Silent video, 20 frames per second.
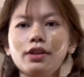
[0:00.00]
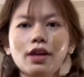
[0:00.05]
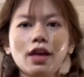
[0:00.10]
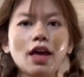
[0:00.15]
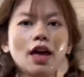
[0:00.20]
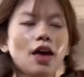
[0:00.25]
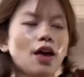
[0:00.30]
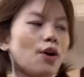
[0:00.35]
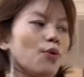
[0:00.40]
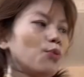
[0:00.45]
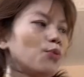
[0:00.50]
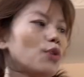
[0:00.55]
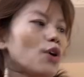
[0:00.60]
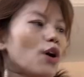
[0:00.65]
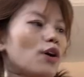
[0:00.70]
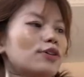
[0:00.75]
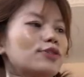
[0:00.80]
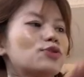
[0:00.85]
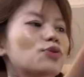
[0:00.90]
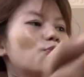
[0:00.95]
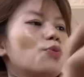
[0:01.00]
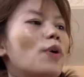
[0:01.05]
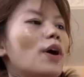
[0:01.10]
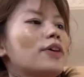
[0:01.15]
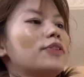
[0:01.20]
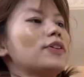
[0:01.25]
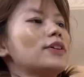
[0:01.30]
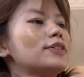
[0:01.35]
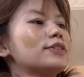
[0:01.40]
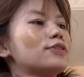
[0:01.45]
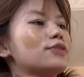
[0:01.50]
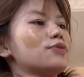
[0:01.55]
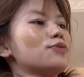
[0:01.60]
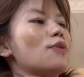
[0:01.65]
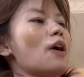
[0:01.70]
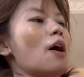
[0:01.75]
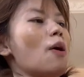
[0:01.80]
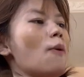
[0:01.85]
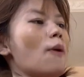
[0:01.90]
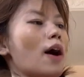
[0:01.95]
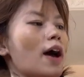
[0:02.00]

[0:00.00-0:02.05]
And we also wear this to our